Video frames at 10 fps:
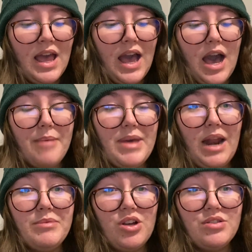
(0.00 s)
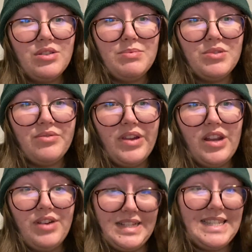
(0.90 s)
And I was also supposed to
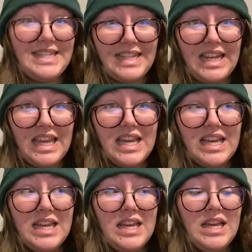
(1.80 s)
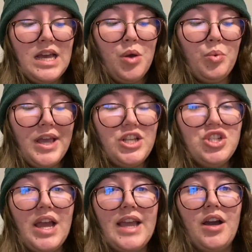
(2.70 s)
read Crescent City,
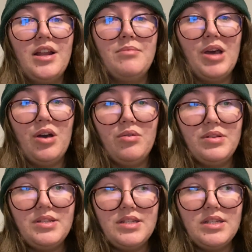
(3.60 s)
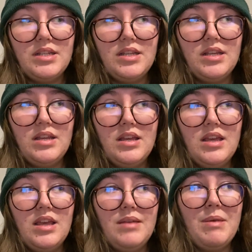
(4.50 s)
which I got about
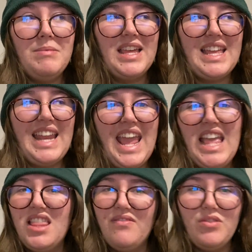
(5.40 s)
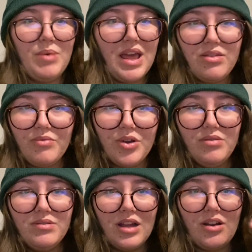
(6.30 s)
maybe like an eighth of the way
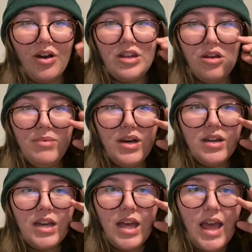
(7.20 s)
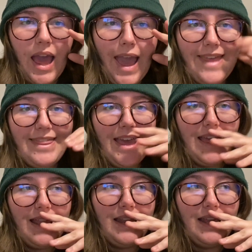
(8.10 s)
through on audiobook. And
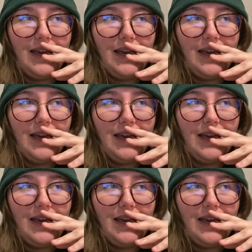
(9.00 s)
then